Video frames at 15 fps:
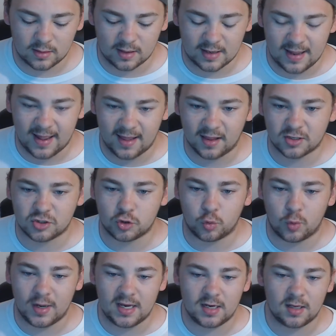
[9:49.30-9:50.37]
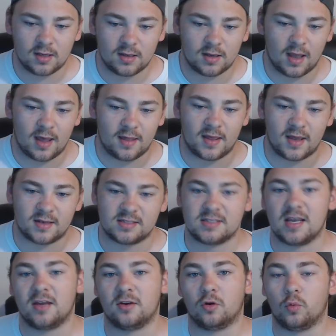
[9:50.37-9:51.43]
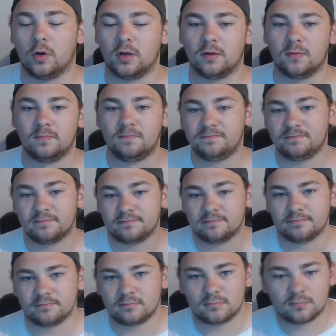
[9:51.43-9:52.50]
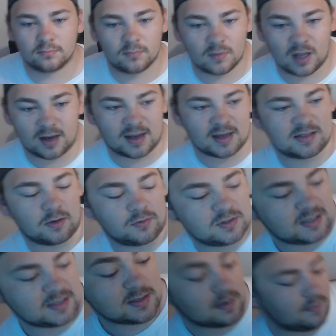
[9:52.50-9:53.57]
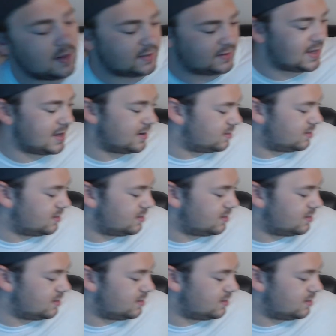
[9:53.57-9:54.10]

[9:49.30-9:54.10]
Gaelic tweed, and then sandalwood. I guess I would say something like that.